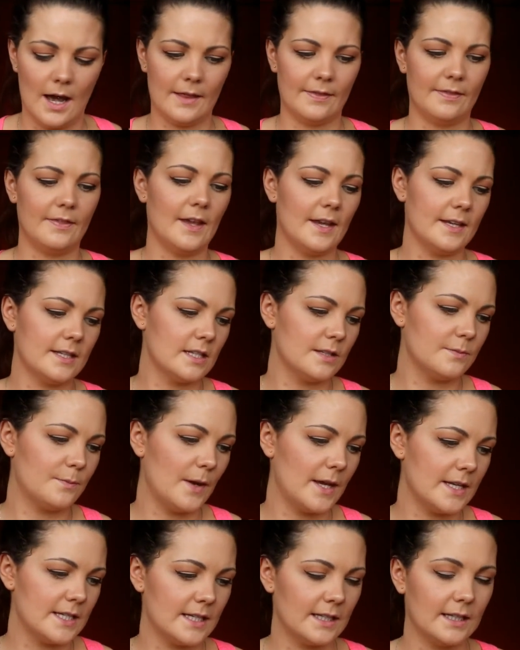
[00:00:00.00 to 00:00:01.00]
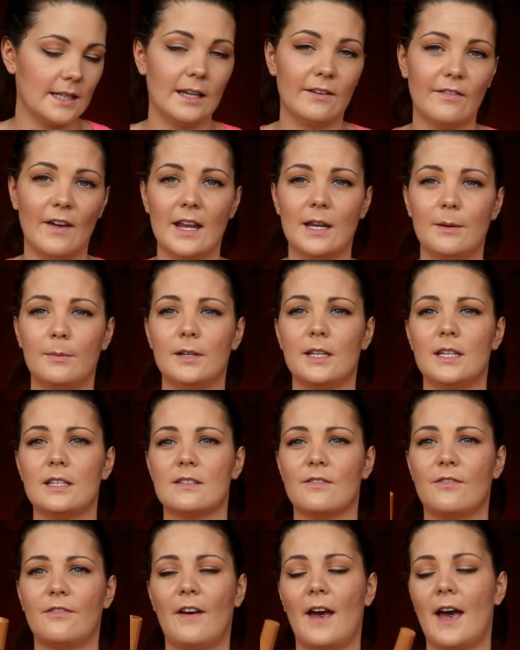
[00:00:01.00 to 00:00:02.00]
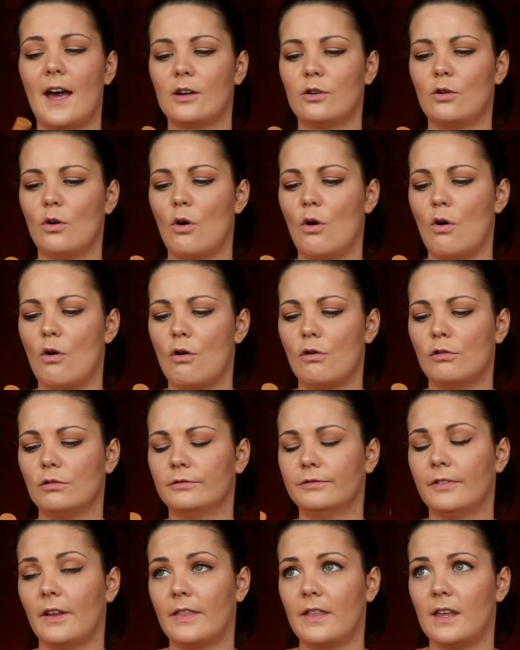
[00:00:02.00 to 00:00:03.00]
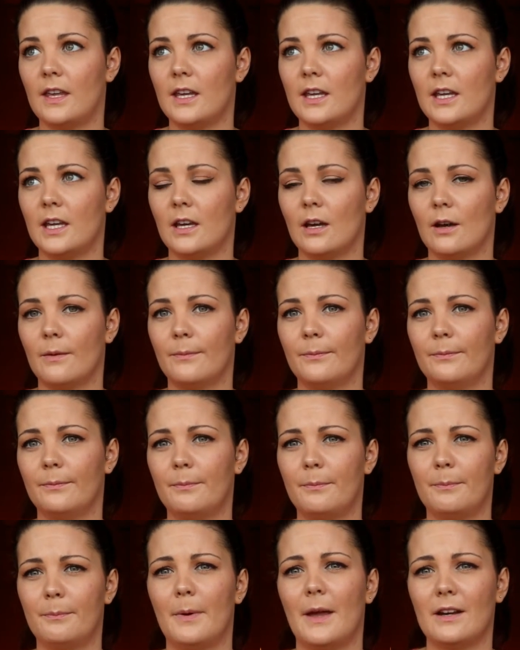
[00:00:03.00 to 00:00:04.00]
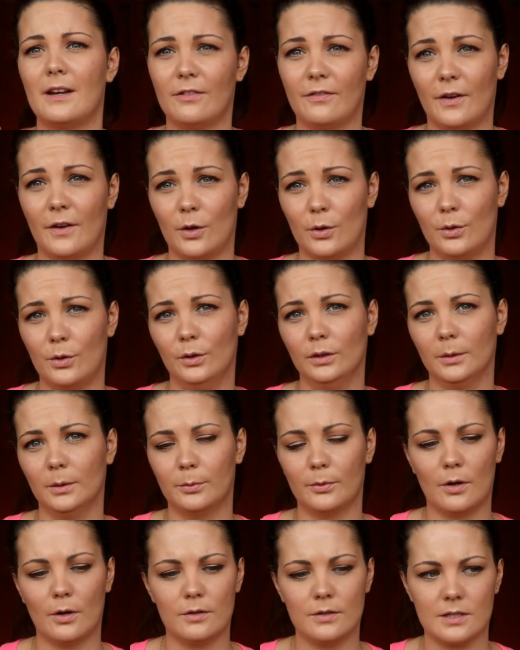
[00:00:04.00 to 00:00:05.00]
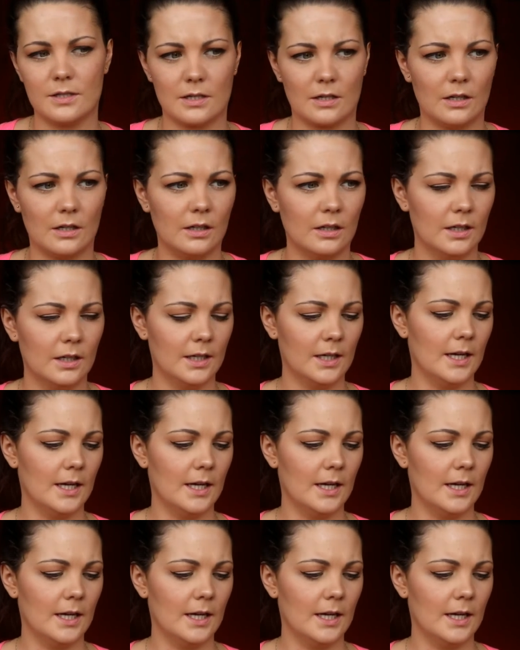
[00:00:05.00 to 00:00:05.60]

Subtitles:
And this is basically, if anybody is a fan of the Benefit Hoola bronzer,